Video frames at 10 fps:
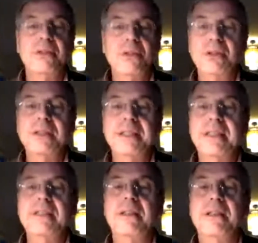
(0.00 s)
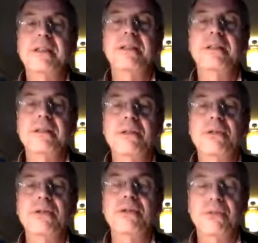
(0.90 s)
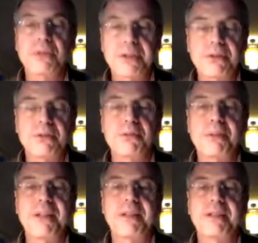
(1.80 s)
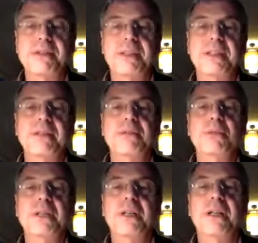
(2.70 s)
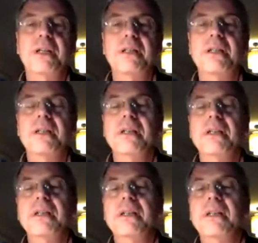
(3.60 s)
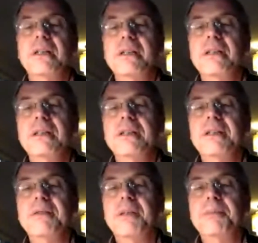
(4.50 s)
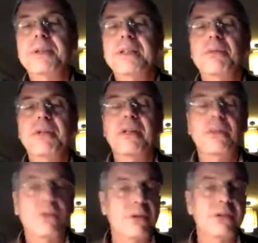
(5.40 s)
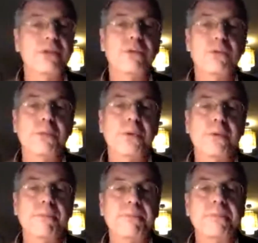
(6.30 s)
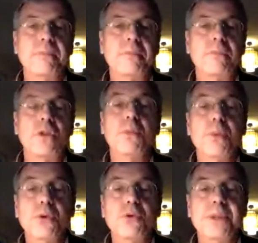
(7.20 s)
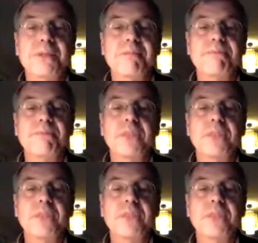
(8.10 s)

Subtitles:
it's not yet the course on research methods that we are currently developing with our colleagues in Umeå, Sweden.